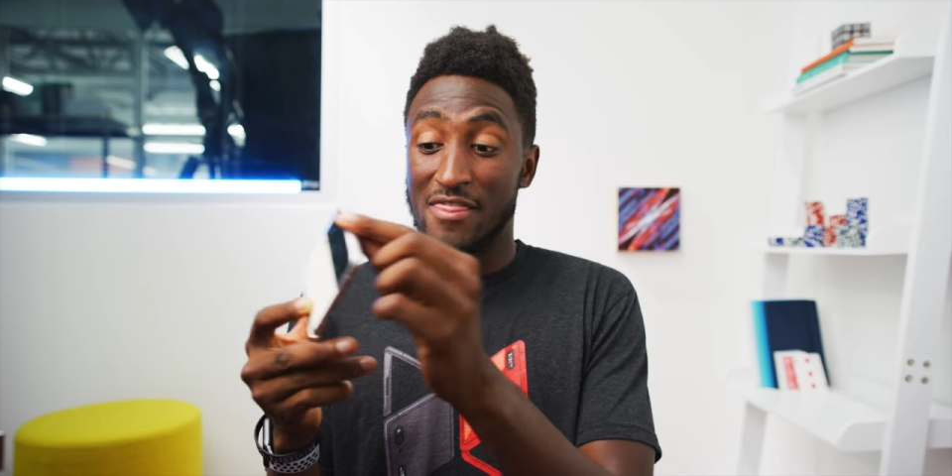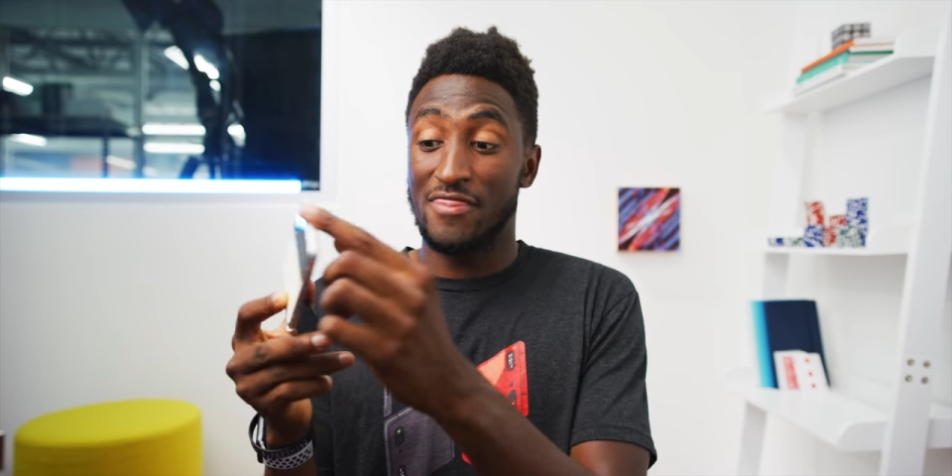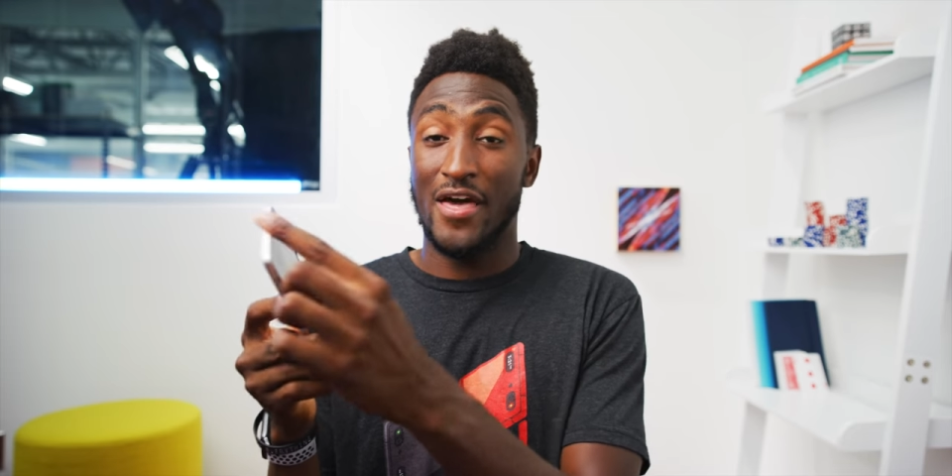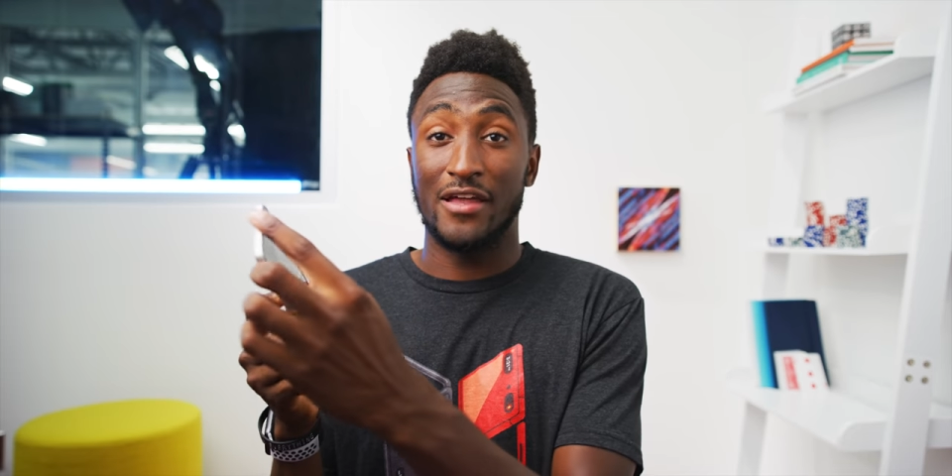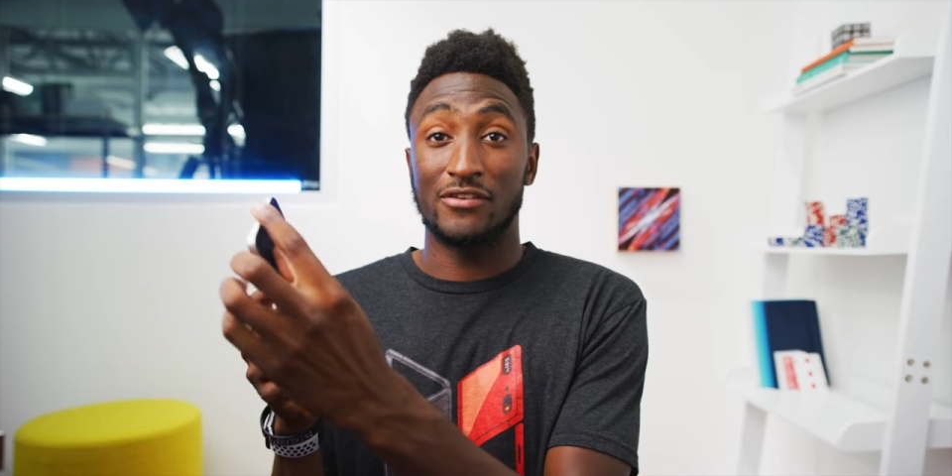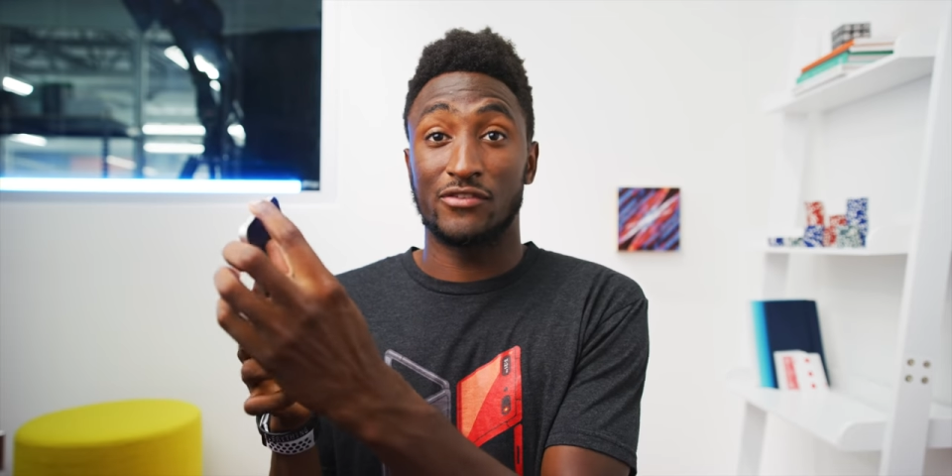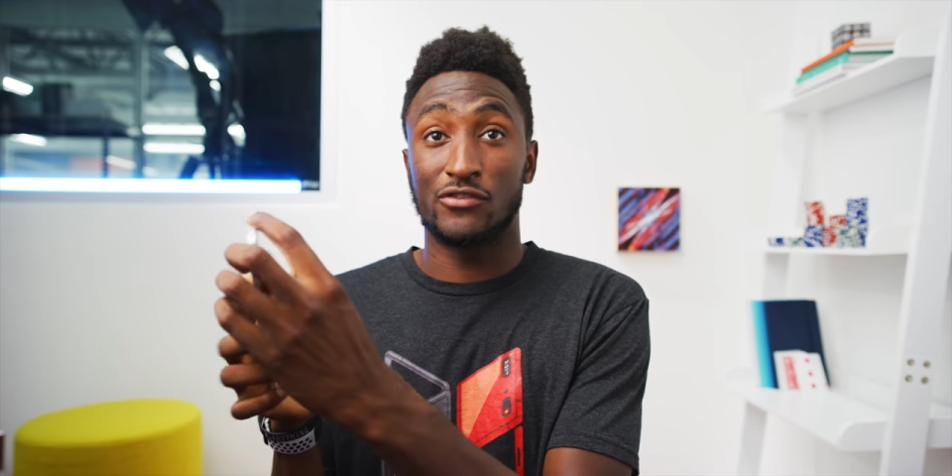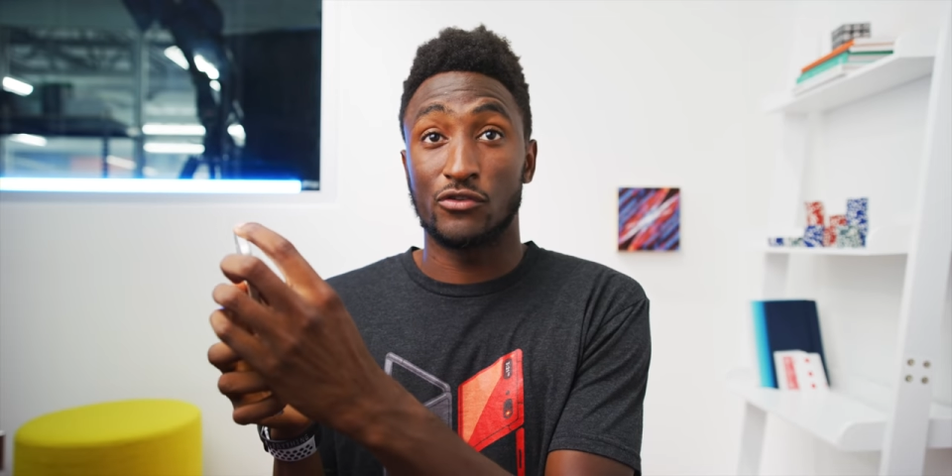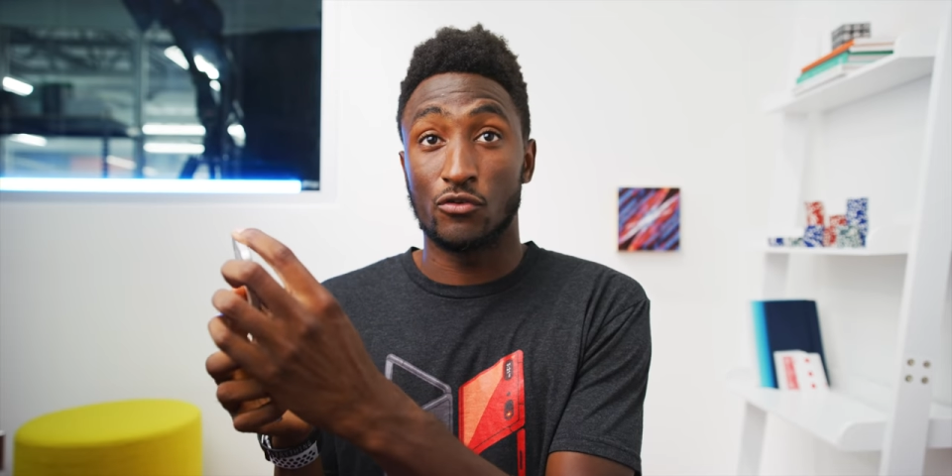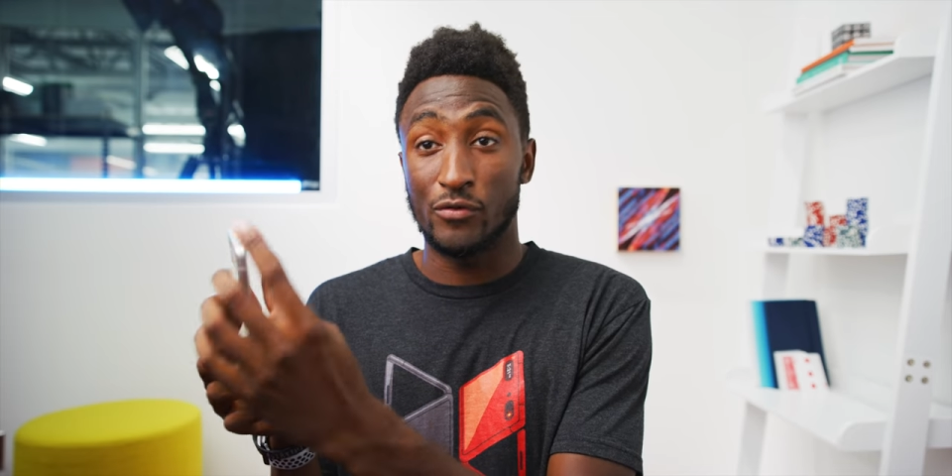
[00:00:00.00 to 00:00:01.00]
that
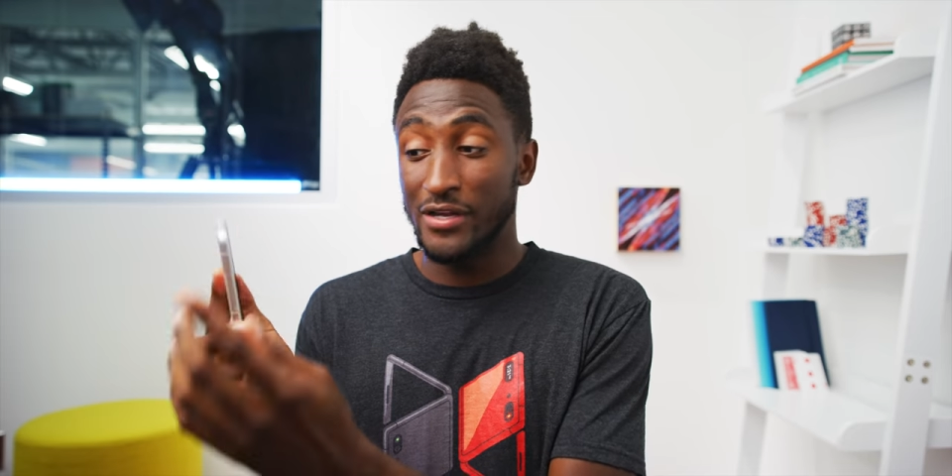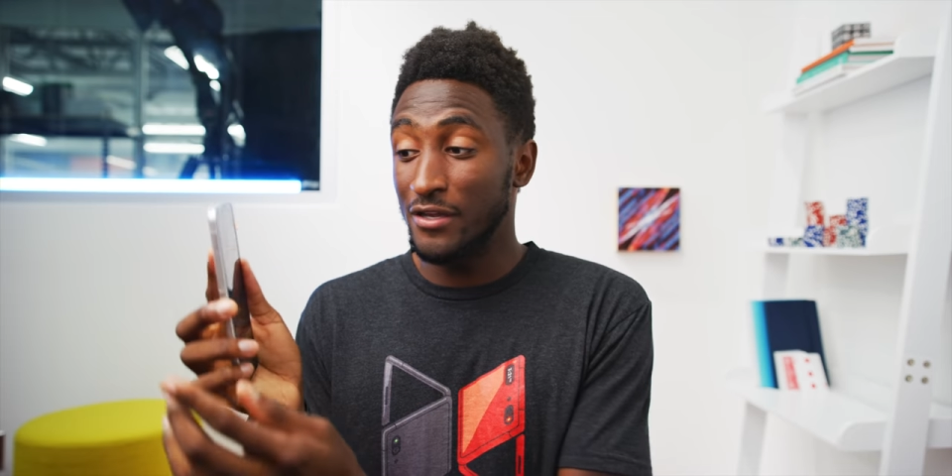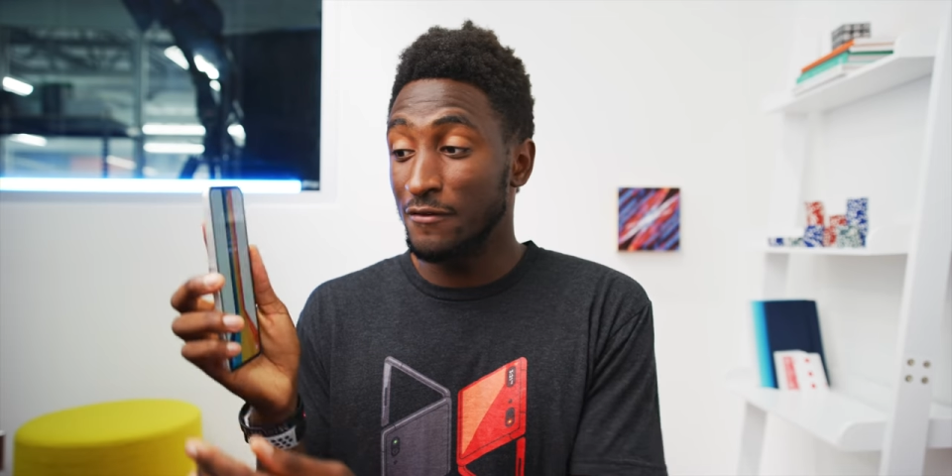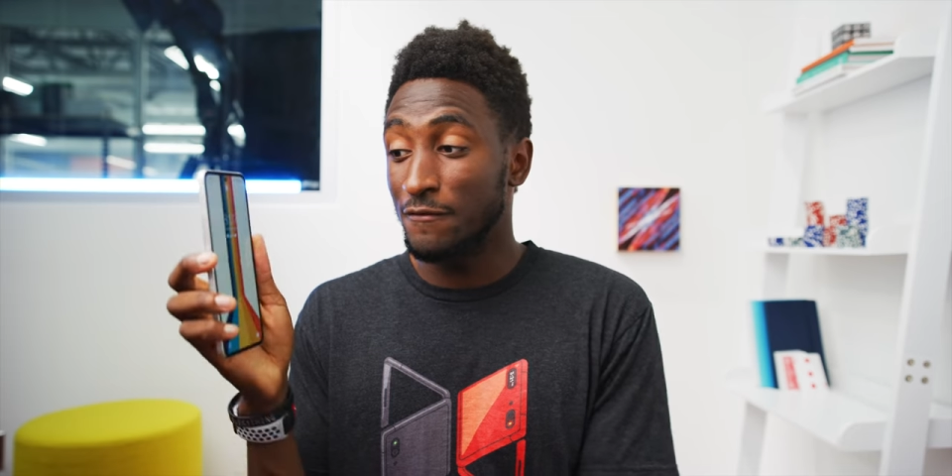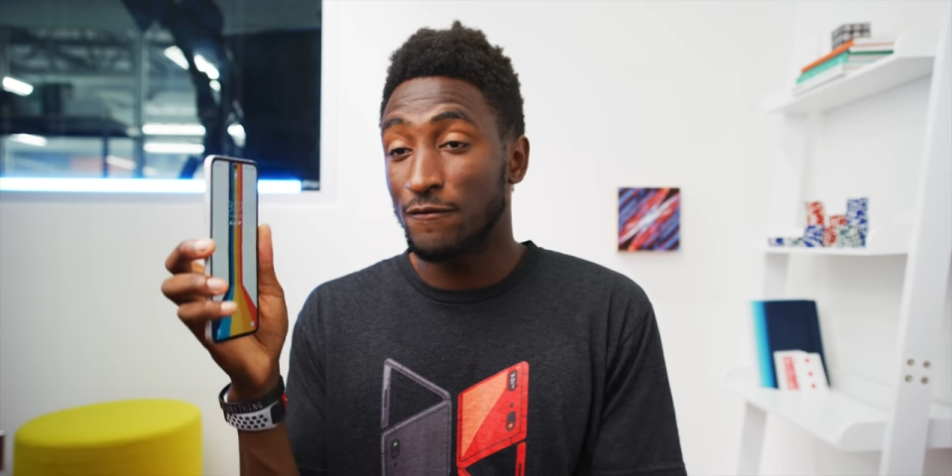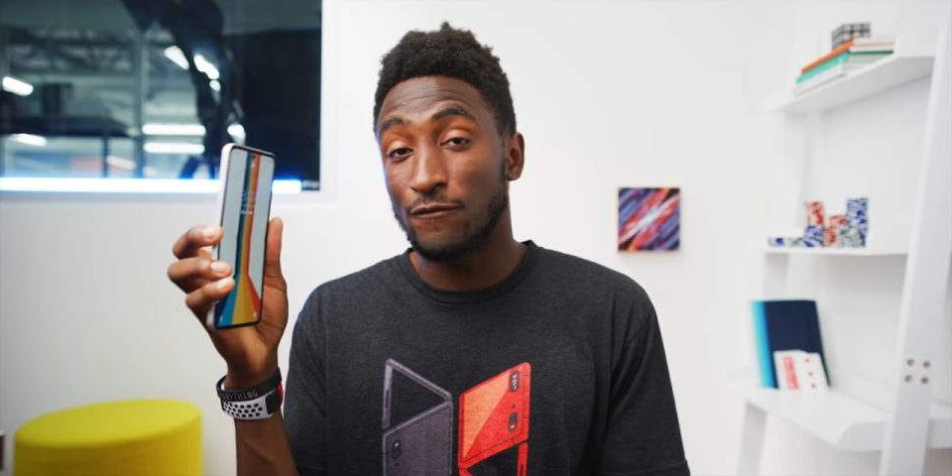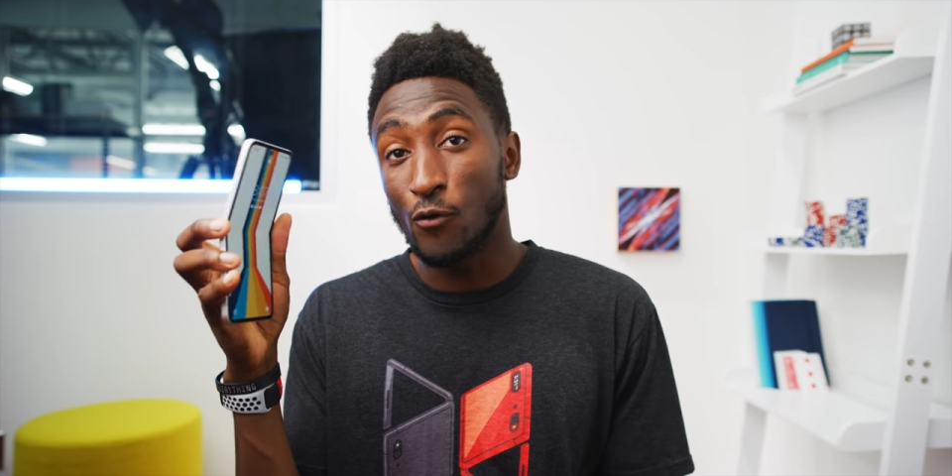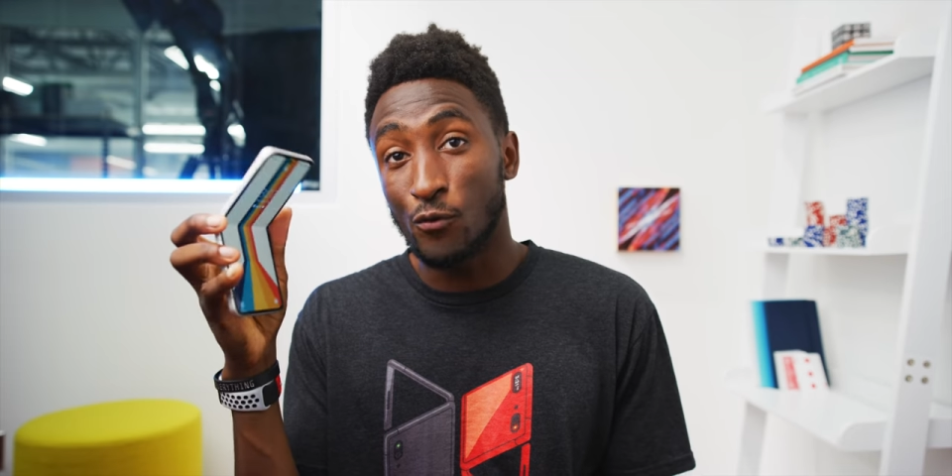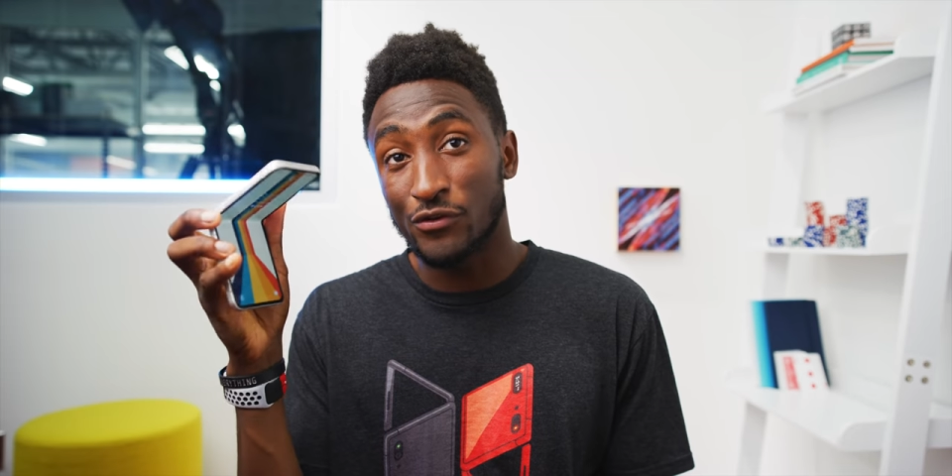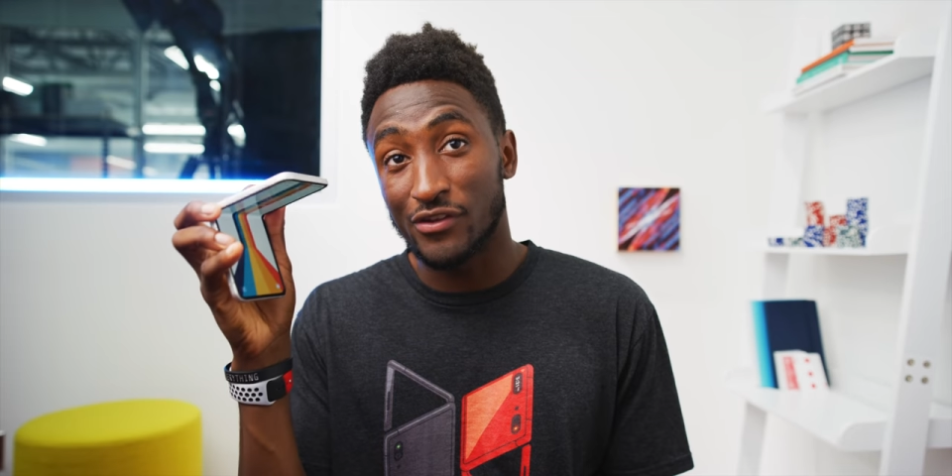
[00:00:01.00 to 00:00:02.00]
screen
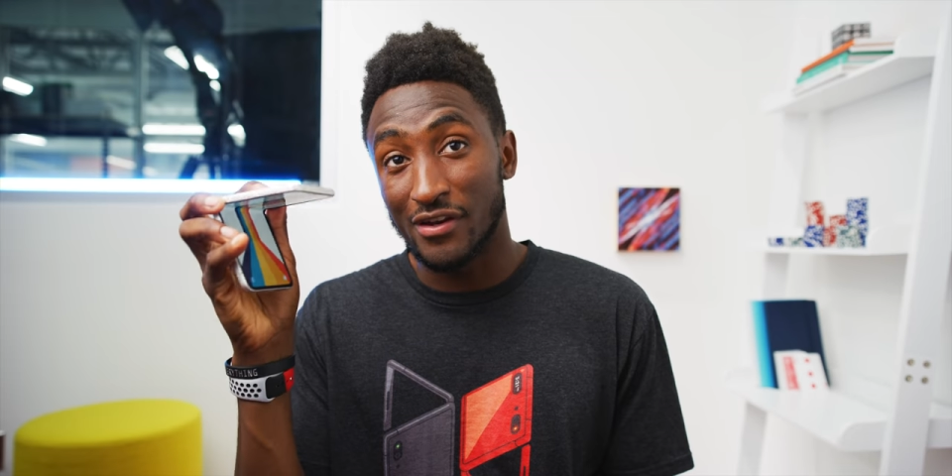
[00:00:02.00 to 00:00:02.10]
folds